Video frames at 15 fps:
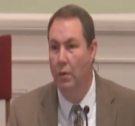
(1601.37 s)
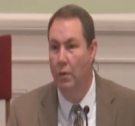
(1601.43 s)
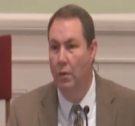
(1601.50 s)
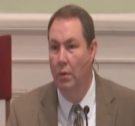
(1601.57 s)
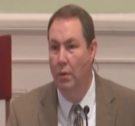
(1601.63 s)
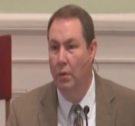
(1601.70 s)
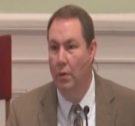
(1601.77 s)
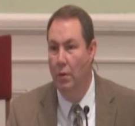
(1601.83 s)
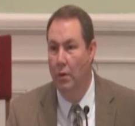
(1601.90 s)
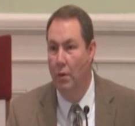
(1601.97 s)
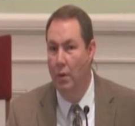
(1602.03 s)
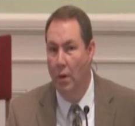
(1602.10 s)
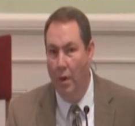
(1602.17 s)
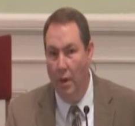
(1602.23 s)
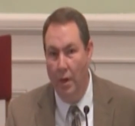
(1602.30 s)

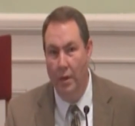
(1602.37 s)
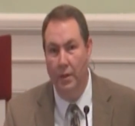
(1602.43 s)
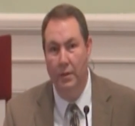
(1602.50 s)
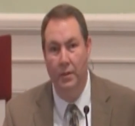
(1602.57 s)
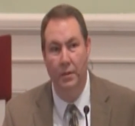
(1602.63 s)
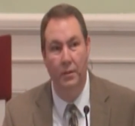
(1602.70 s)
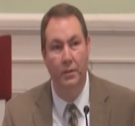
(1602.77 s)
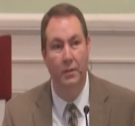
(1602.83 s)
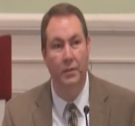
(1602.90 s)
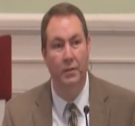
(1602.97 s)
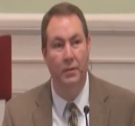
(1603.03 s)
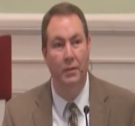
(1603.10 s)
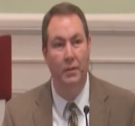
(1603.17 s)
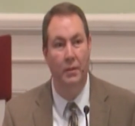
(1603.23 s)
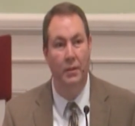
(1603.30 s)

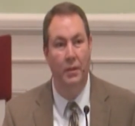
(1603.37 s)
No one is speaking in this clip.